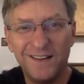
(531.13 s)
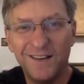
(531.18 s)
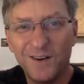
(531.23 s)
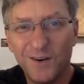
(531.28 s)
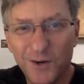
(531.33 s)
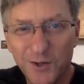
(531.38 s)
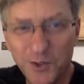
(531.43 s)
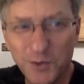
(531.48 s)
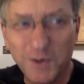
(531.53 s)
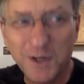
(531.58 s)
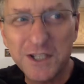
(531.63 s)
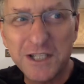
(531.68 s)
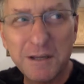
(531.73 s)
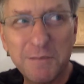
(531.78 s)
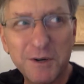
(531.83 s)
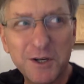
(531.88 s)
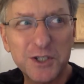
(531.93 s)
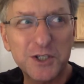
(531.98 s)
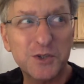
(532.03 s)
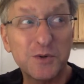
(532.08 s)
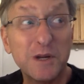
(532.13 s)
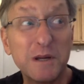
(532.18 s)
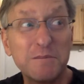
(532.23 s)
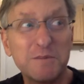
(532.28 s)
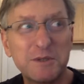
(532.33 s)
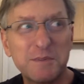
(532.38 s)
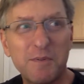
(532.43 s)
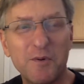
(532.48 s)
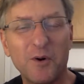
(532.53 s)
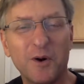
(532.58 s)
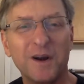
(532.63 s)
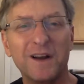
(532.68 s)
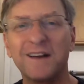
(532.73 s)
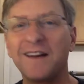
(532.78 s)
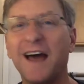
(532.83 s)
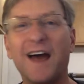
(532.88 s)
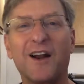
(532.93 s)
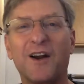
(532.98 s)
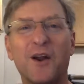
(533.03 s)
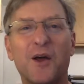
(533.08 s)
Or doing some extreme sport.
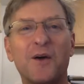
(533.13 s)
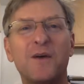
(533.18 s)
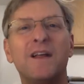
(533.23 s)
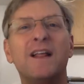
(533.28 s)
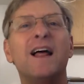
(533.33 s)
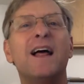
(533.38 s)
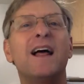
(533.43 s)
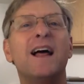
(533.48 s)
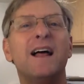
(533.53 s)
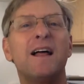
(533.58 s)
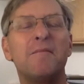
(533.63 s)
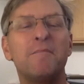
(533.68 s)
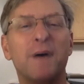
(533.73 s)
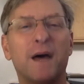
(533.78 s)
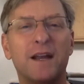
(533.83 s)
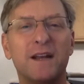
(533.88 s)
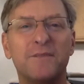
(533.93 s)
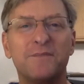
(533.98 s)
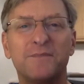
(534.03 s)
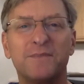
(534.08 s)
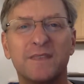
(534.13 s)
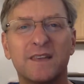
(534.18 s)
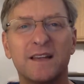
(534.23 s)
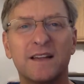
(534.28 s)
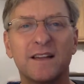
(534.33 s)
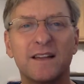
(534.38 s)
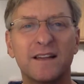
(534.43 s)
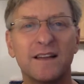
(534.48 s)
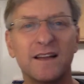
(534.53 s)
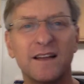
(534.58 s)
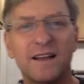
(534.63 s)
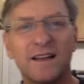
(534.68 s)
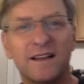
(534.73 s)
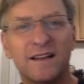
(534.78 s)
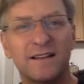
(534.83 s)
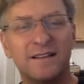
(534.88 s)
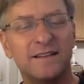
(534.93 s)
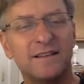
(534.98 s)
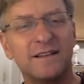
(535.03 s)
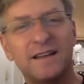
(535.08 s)
I don't know. But
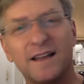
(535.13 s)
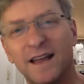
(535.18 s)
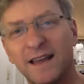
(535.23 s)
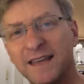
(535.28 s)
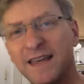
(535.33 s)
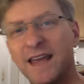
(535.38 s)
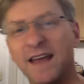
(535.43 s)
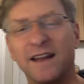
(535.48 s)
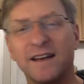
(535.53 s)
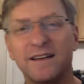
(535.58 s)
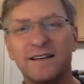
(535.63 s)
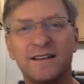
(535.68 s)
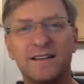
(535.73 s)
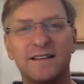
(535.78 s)
again,